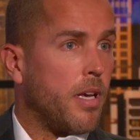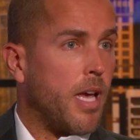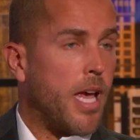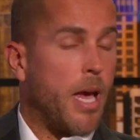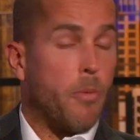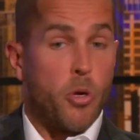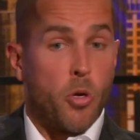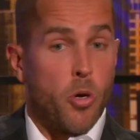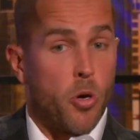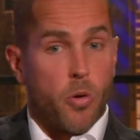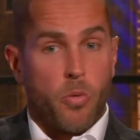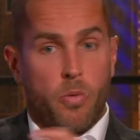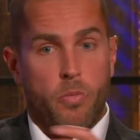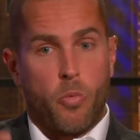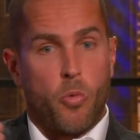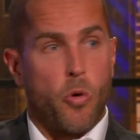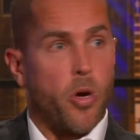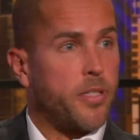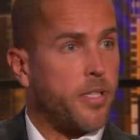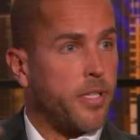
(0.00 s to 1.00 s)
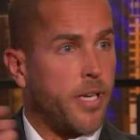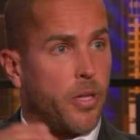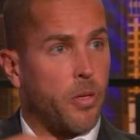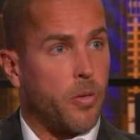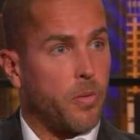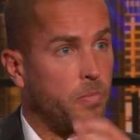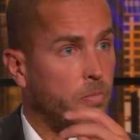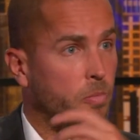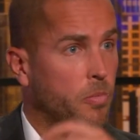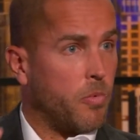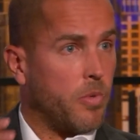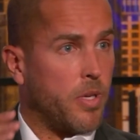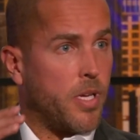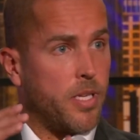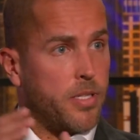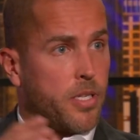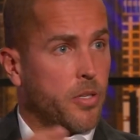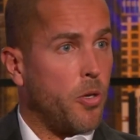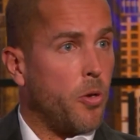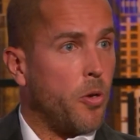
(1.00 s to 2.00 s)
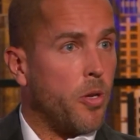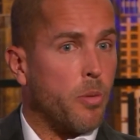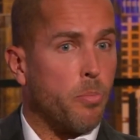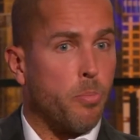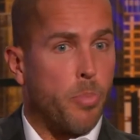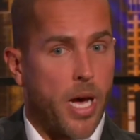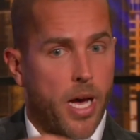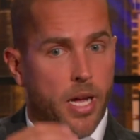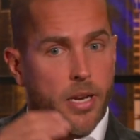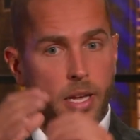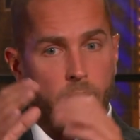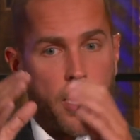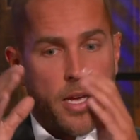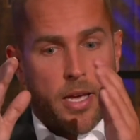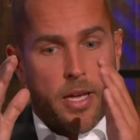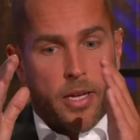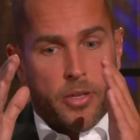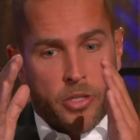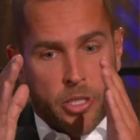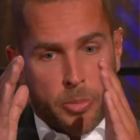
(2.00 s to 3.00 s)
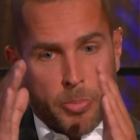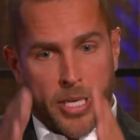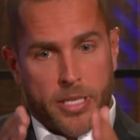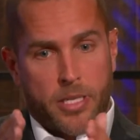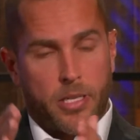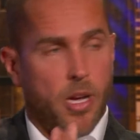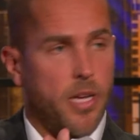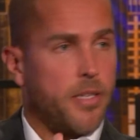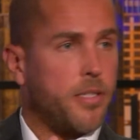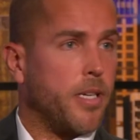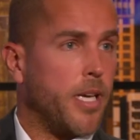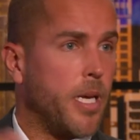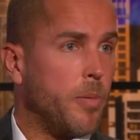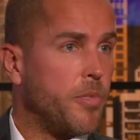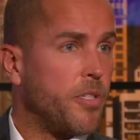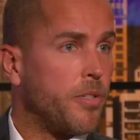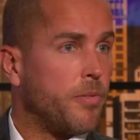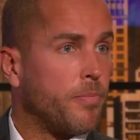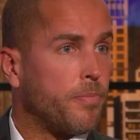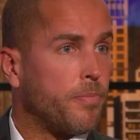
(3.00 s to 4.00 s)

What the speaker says: And we all work together as a unit, but specialized teams.